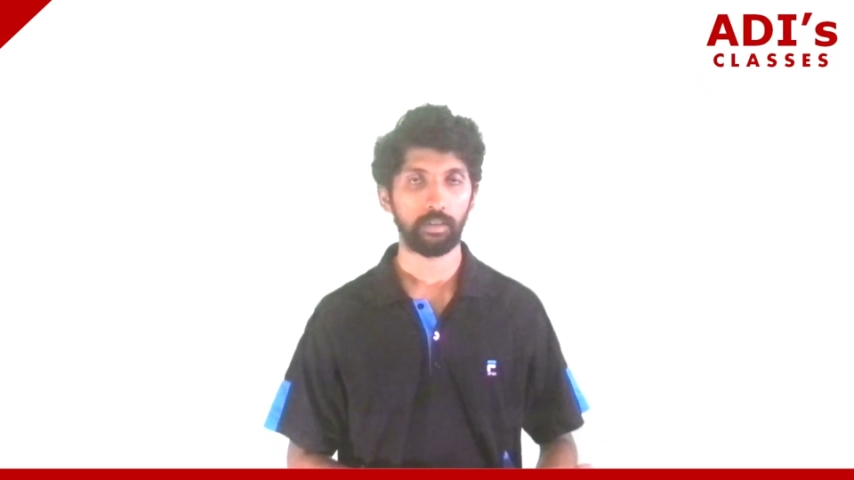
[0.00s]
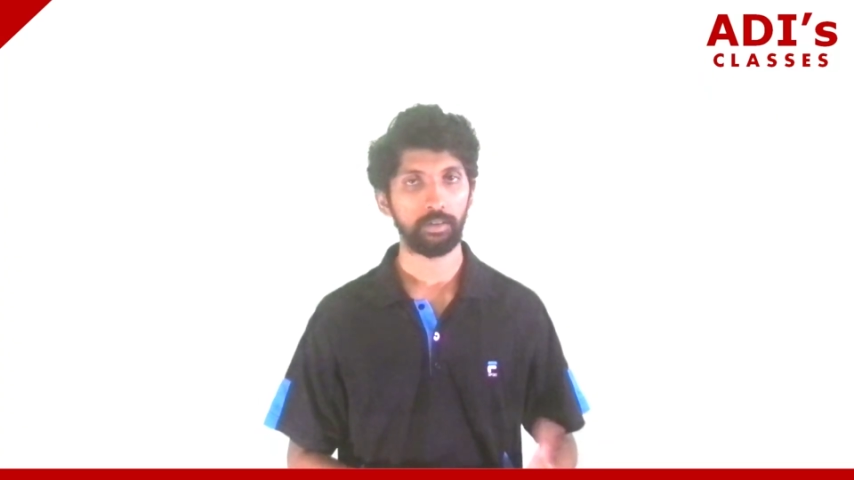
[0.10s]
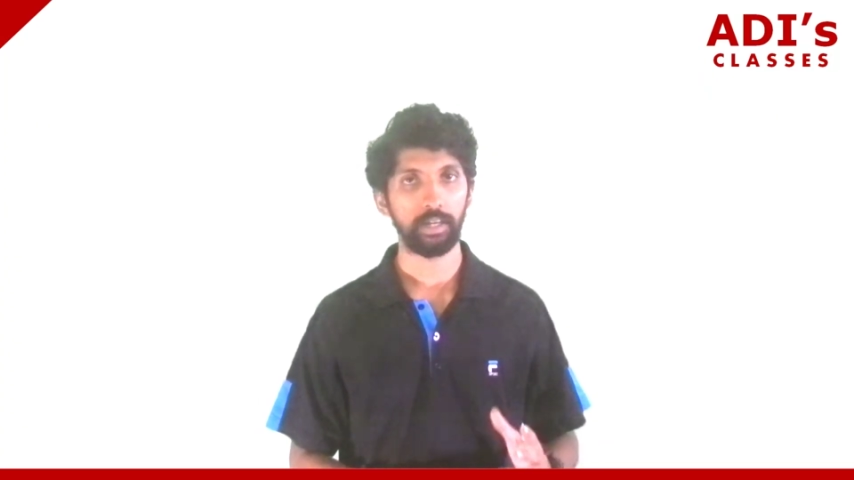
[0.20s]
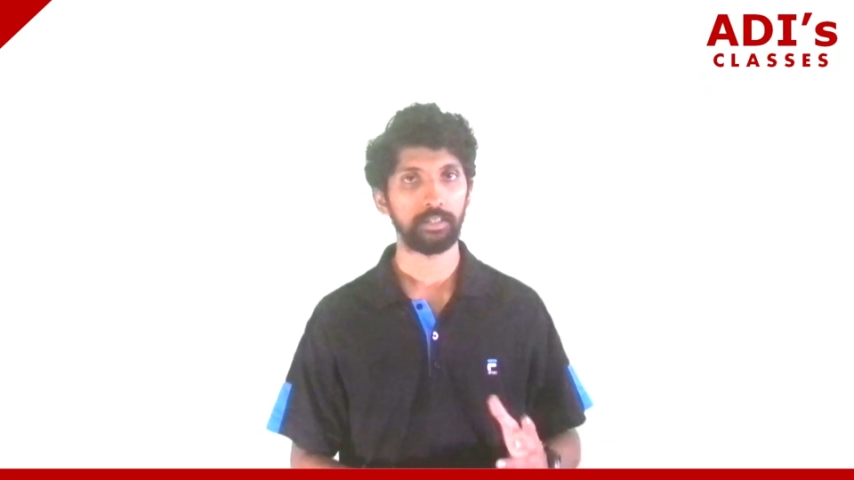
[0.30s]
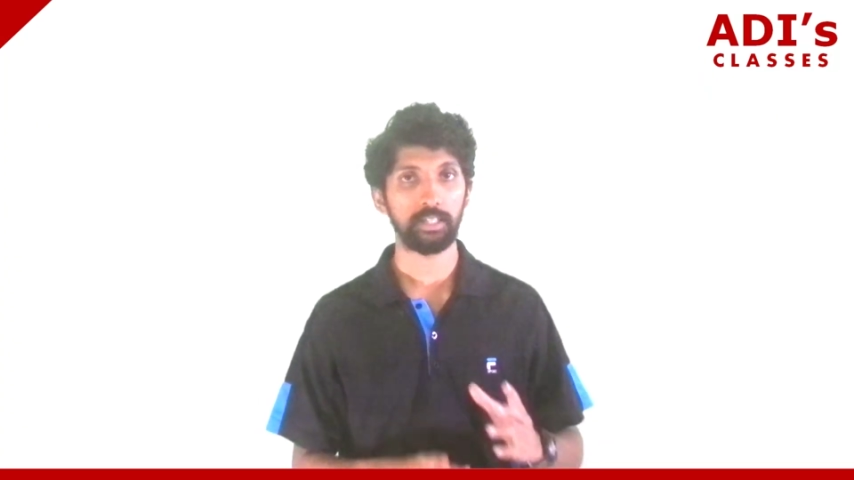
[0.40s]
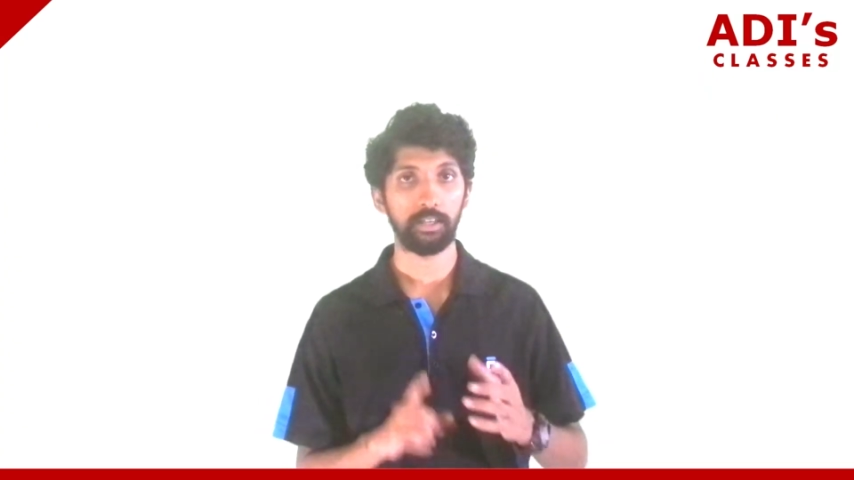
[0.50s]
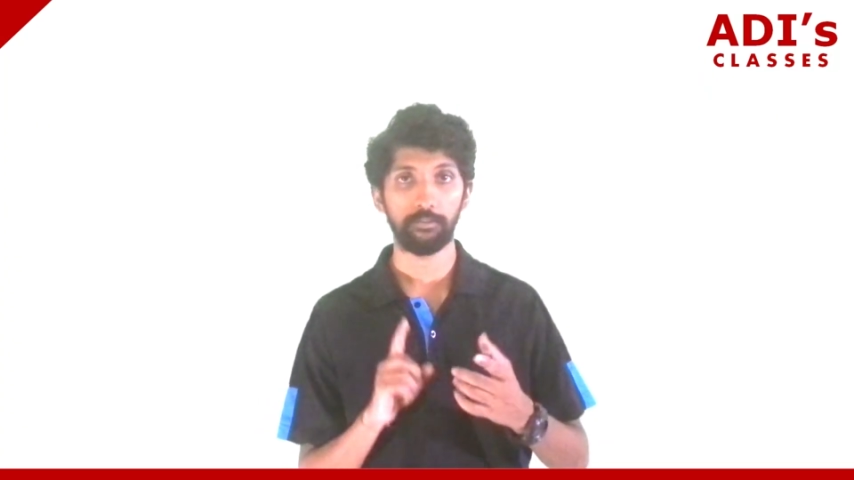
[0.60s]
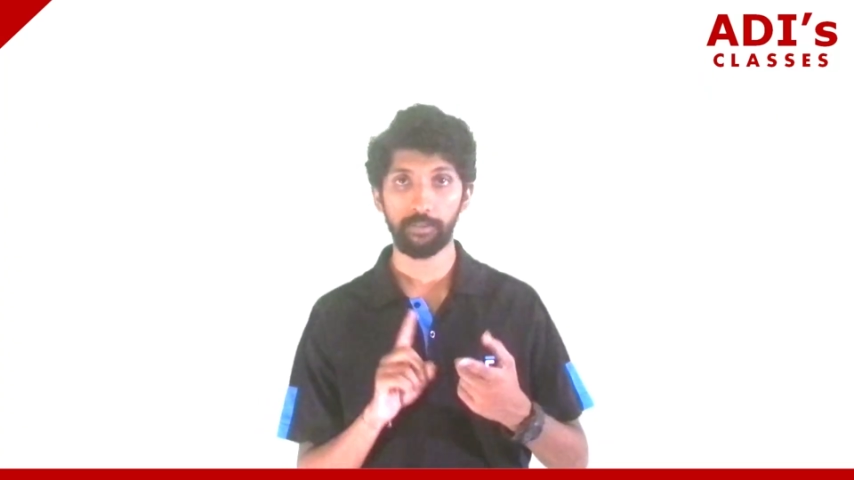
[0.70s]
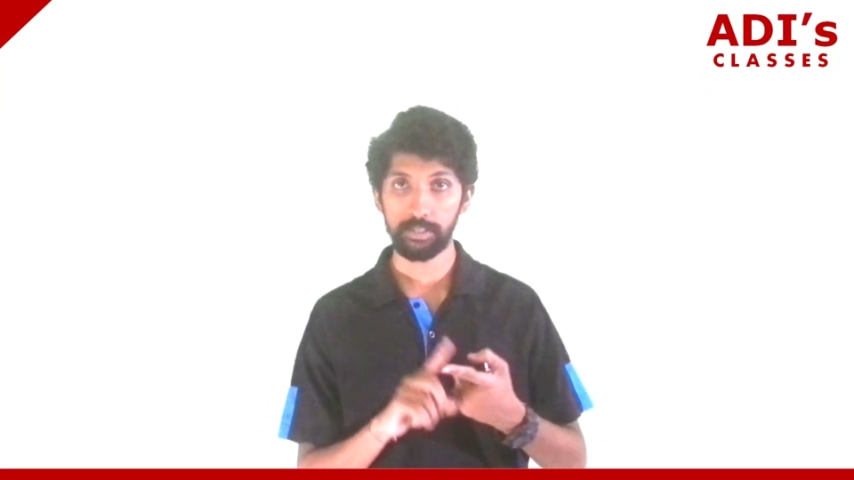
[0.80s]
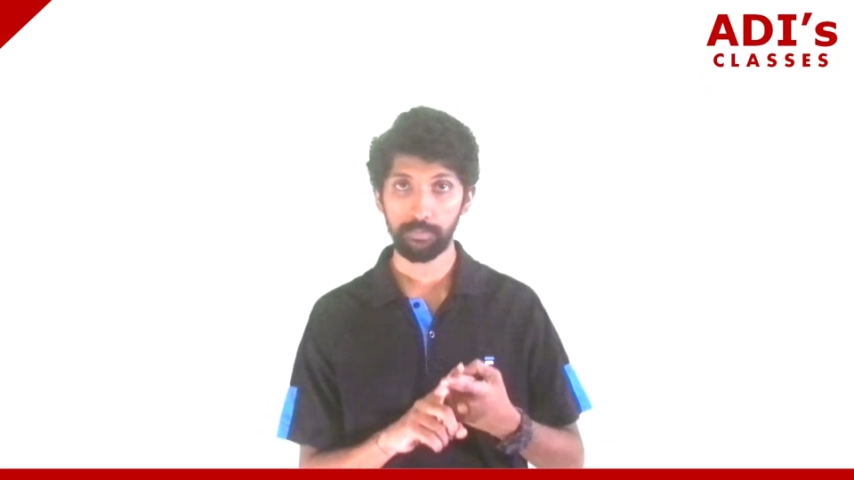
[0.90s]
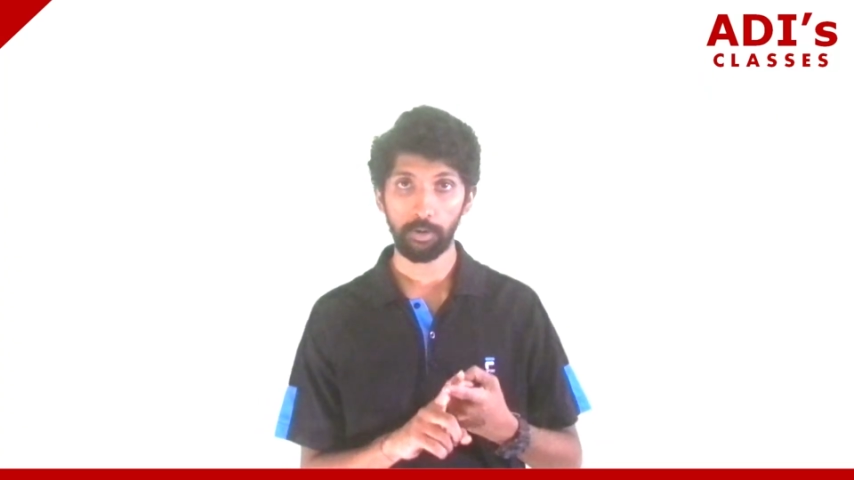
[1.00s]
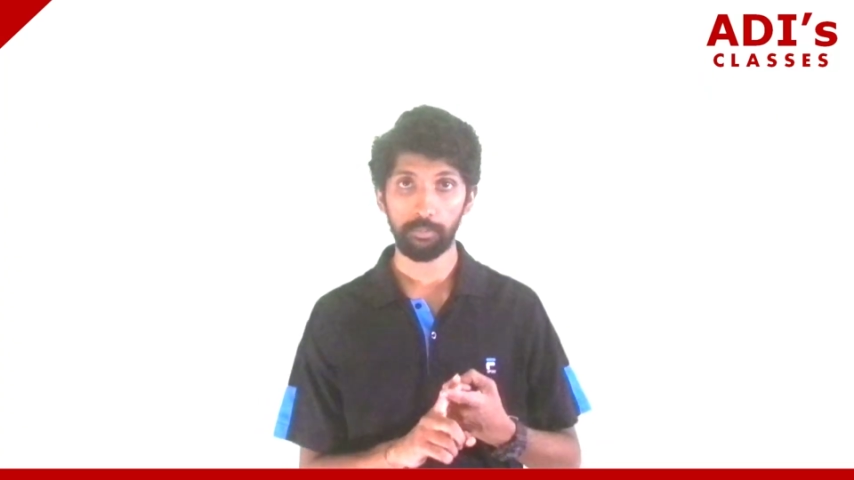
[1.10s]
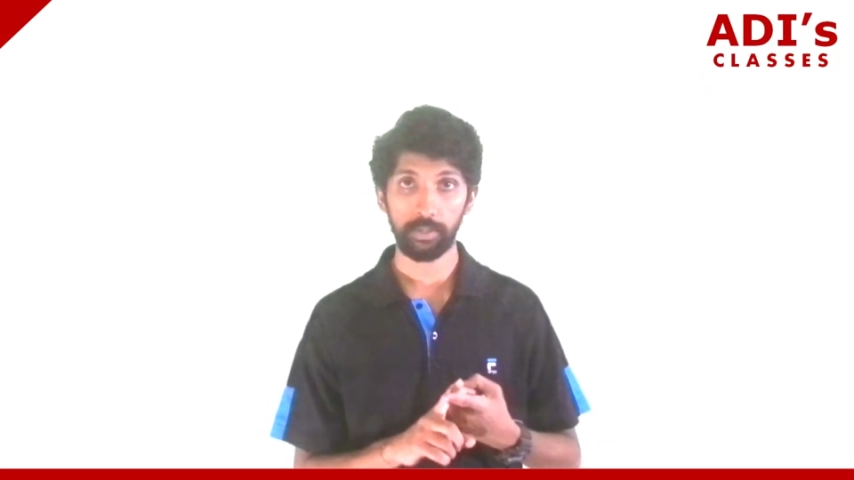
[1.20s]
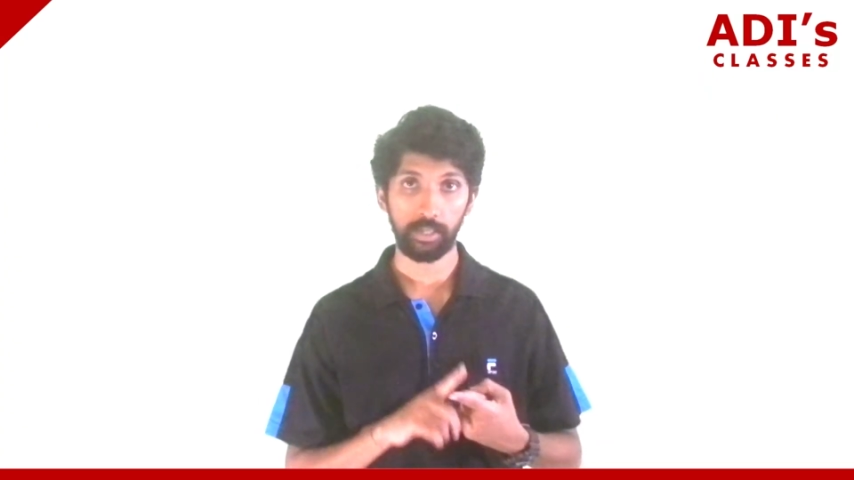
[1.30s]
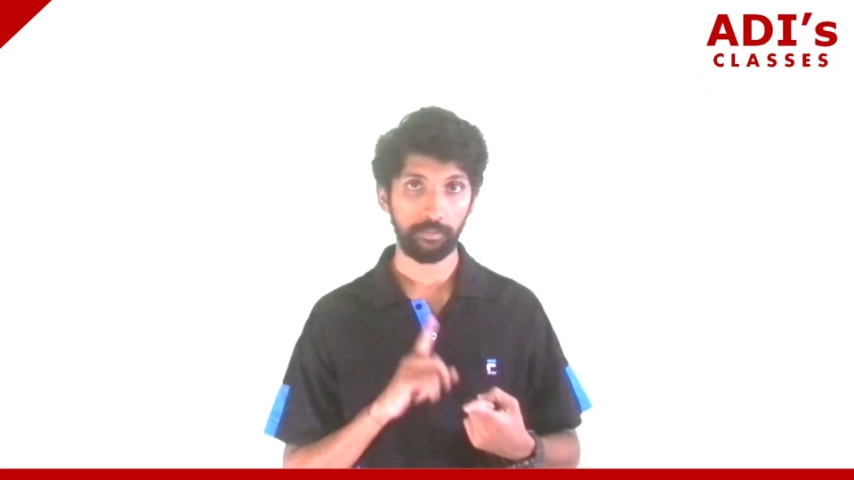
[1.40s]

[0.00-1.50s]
Alright, see, first property,